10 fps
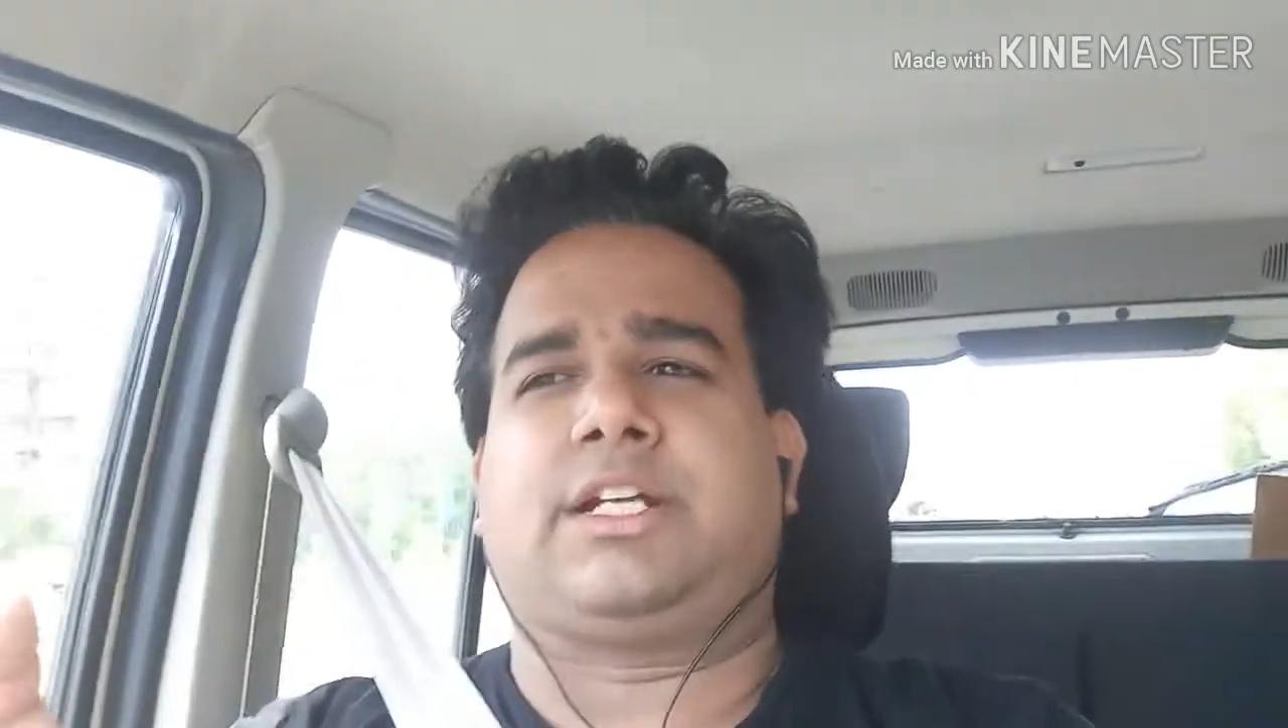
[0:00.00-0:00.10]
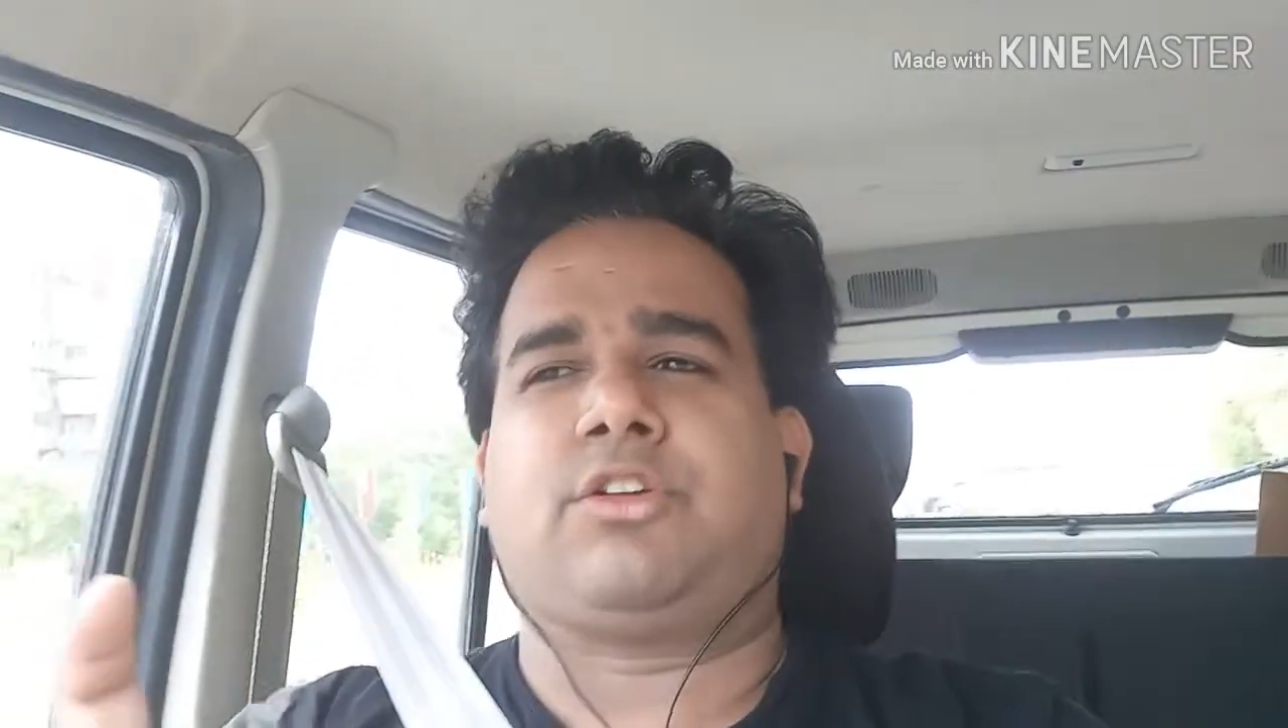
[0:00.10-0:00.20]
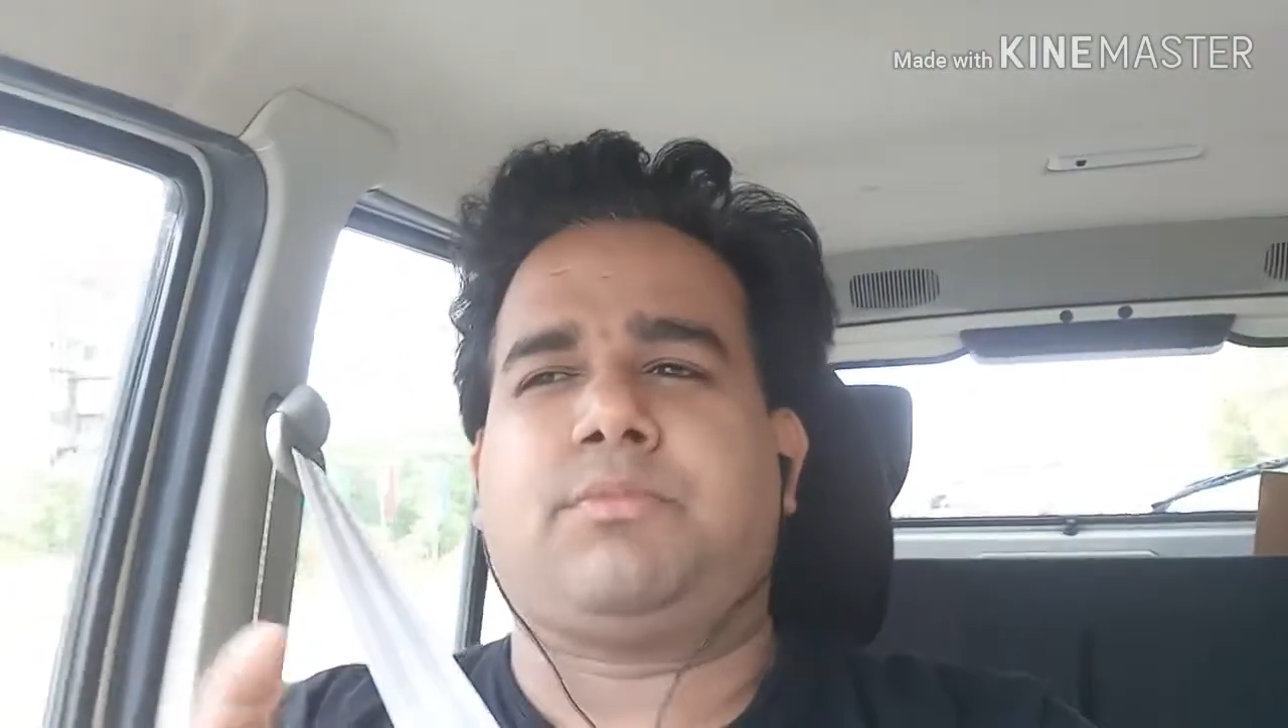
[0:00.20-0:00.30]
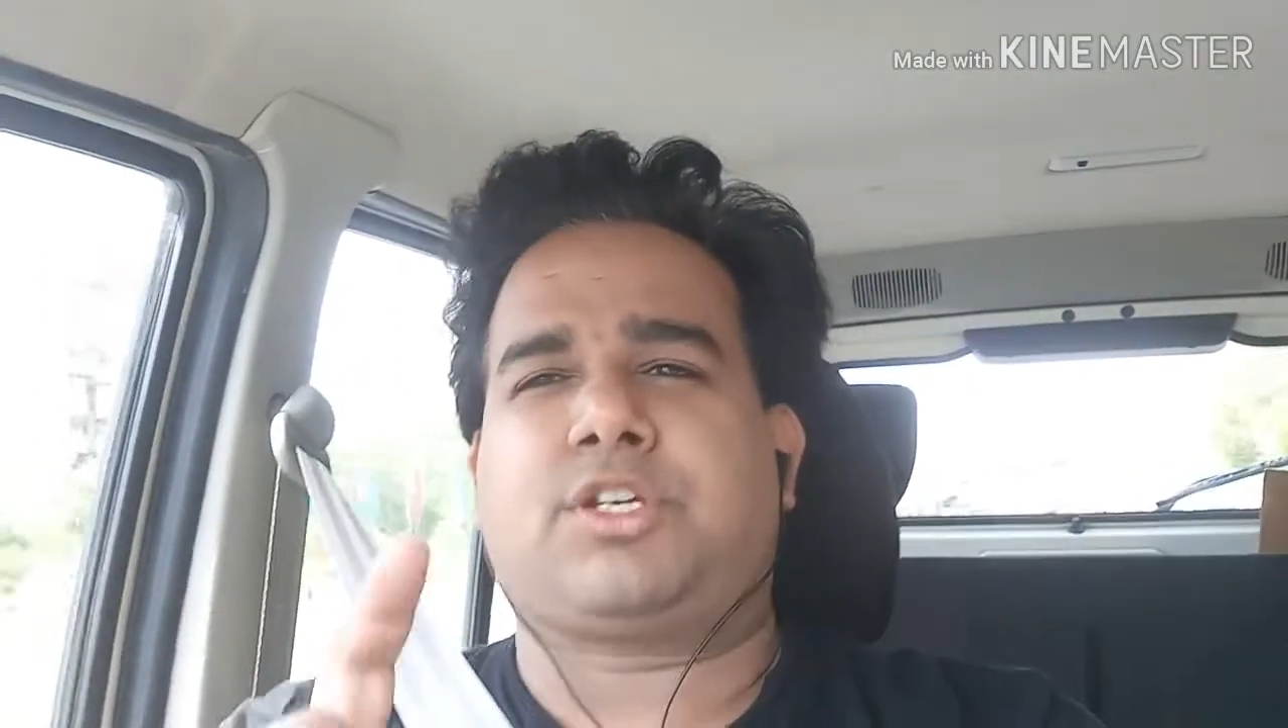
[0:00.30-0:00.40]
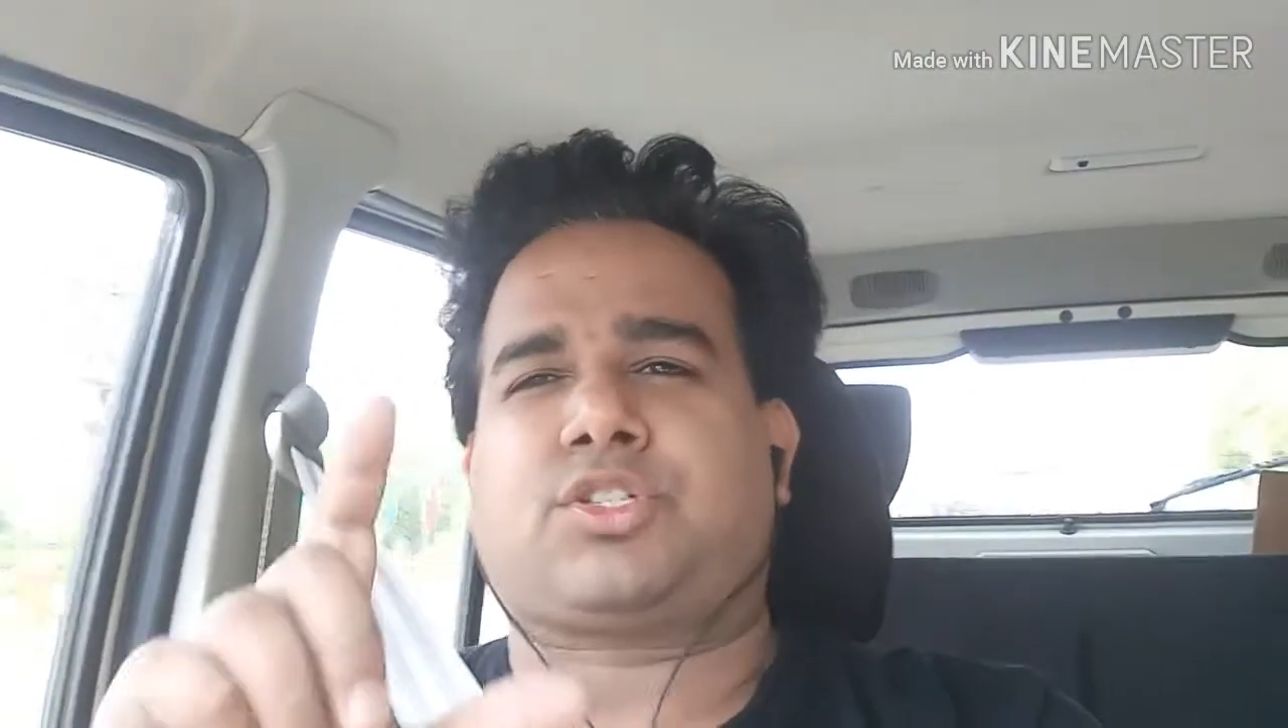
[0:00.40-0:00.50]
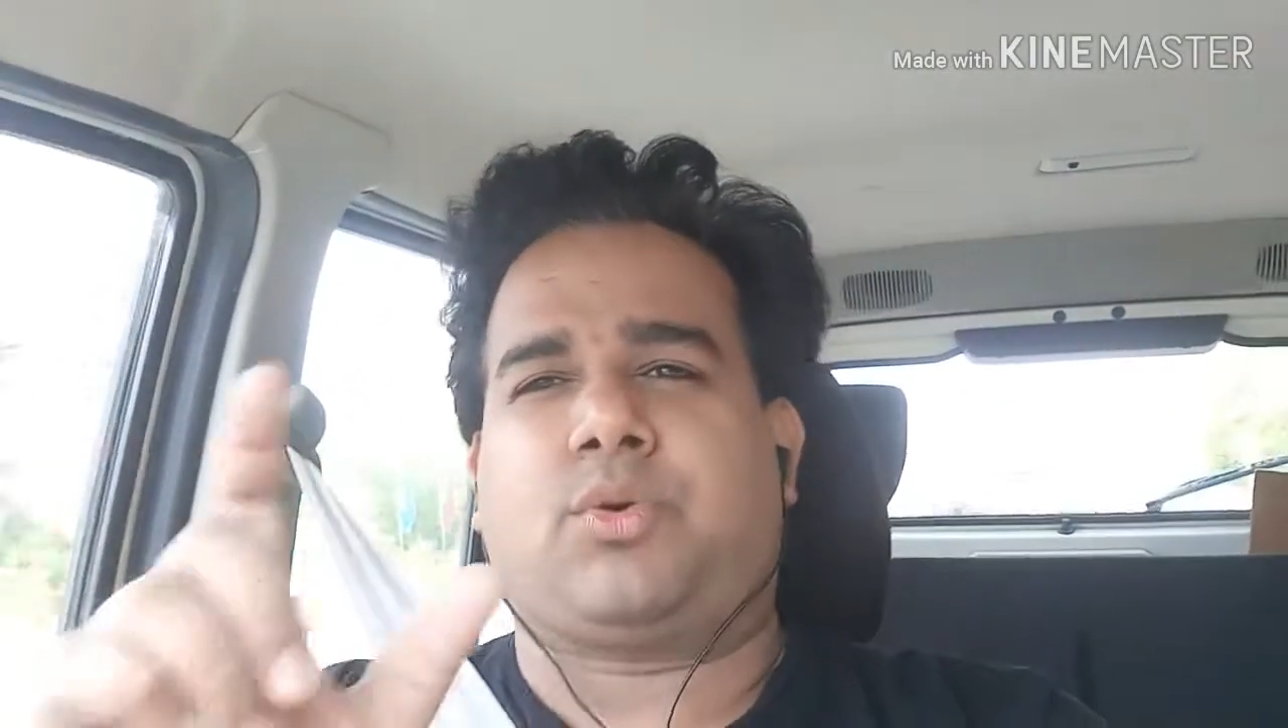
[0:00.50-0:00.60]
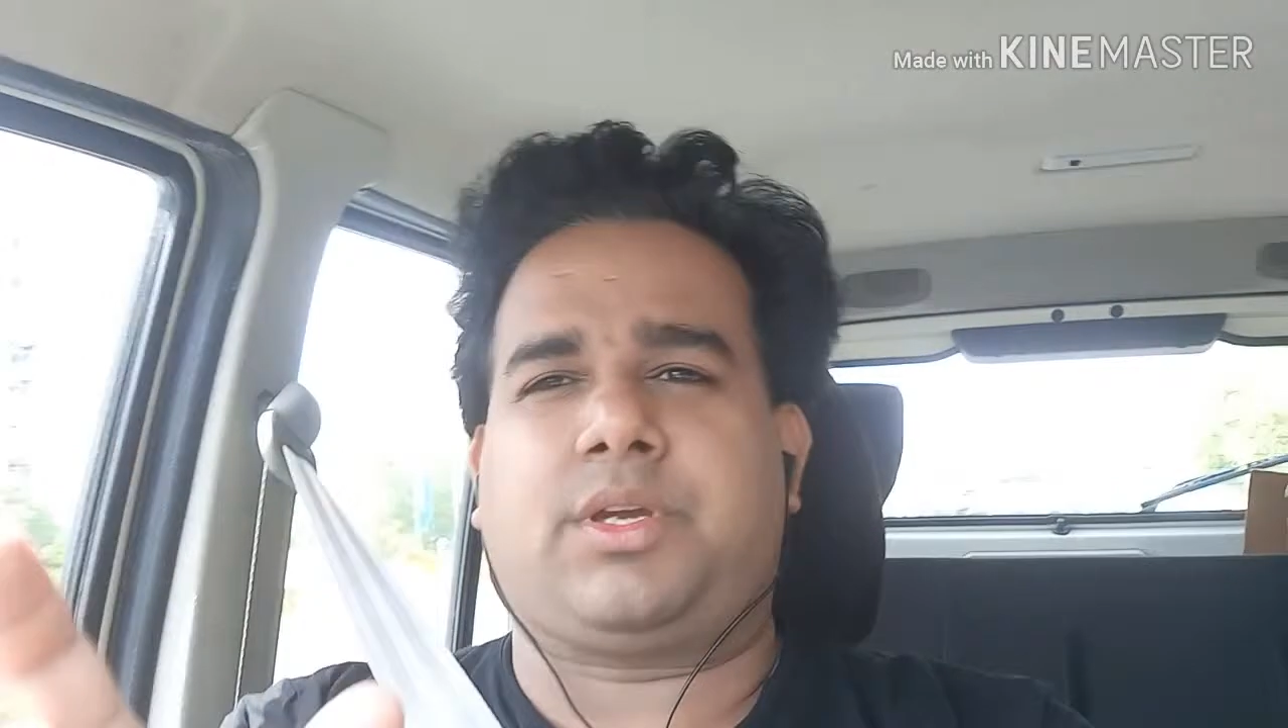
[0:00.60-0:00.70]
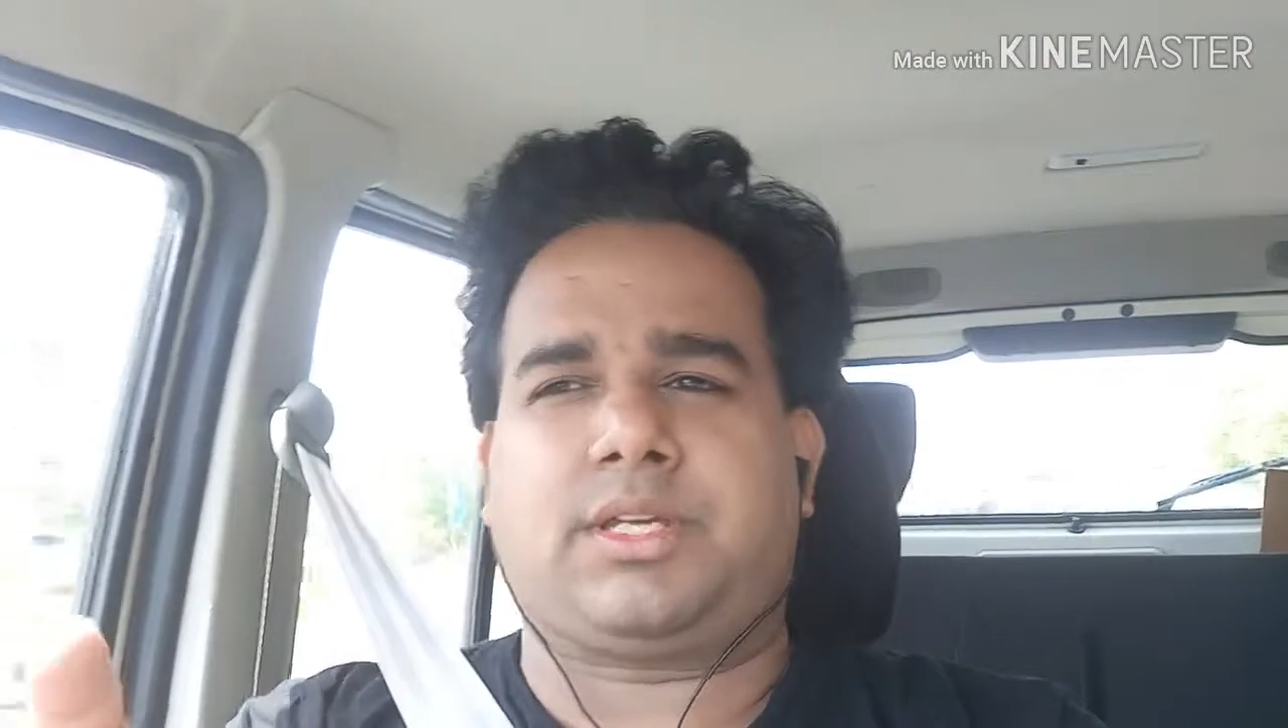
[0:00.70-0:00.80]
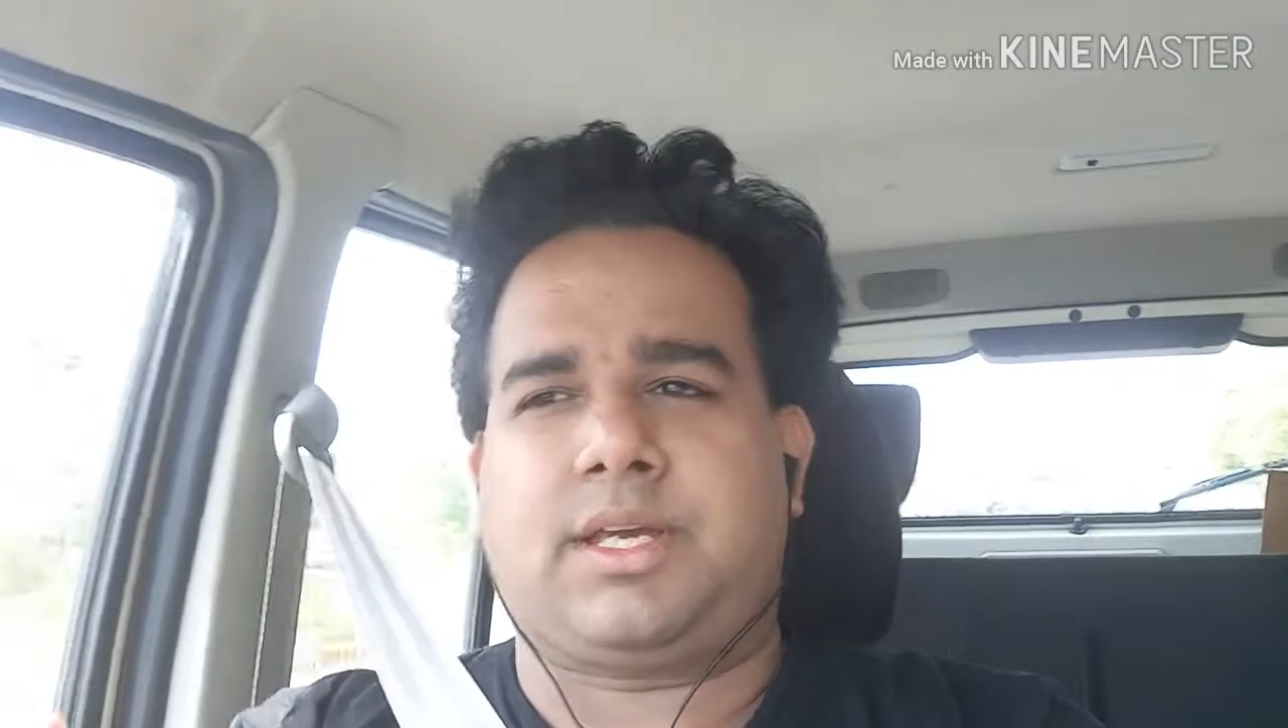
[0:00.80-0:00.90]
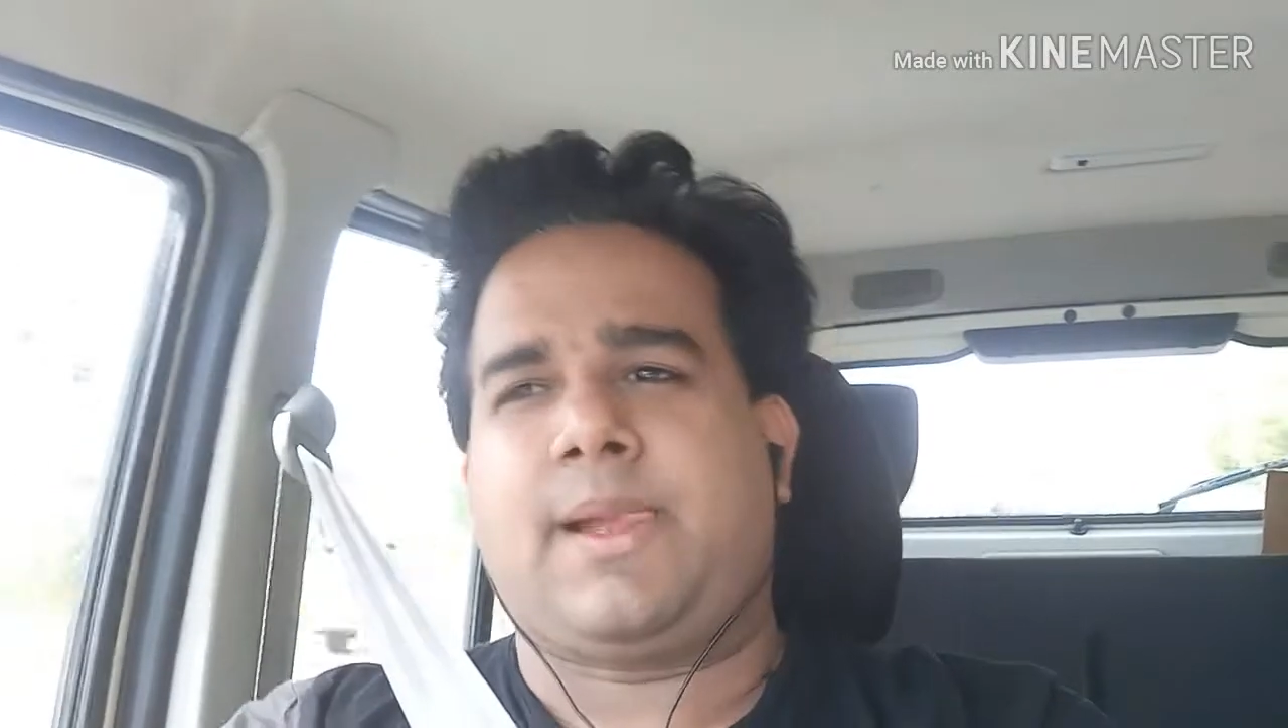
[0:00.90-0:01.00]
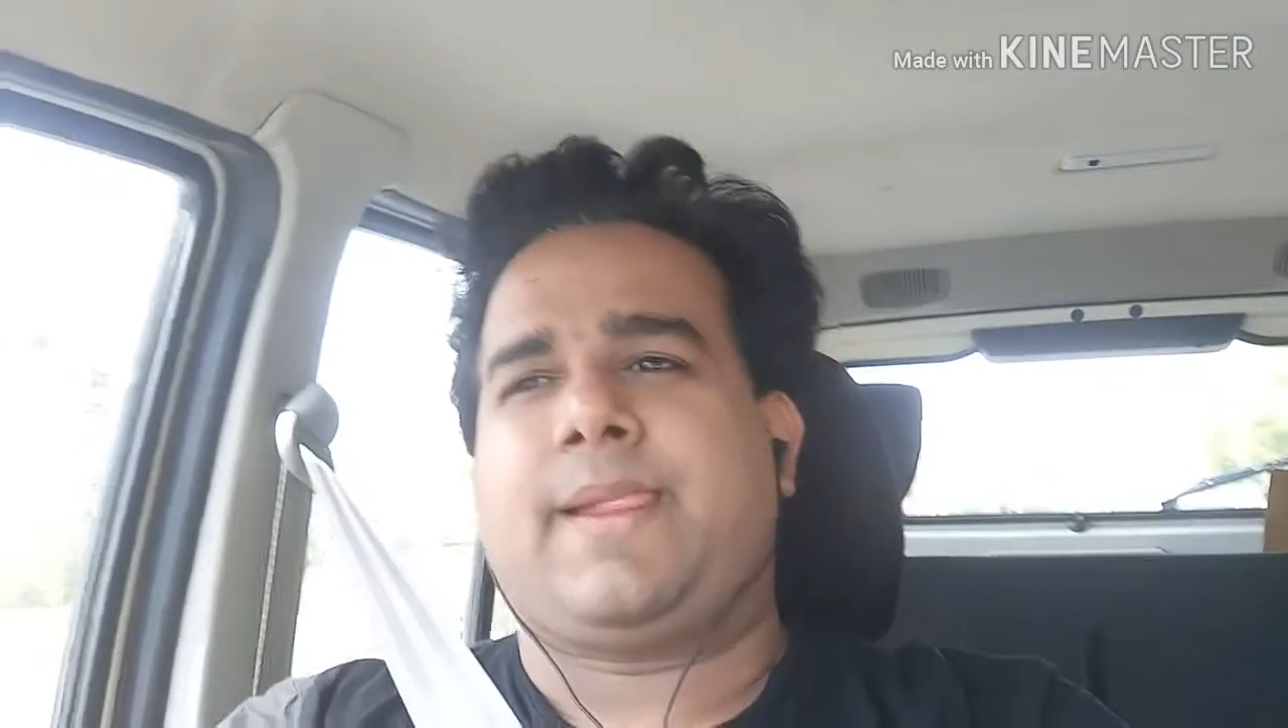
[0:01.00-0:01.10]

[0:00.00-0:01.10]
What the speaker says: that you'll be showing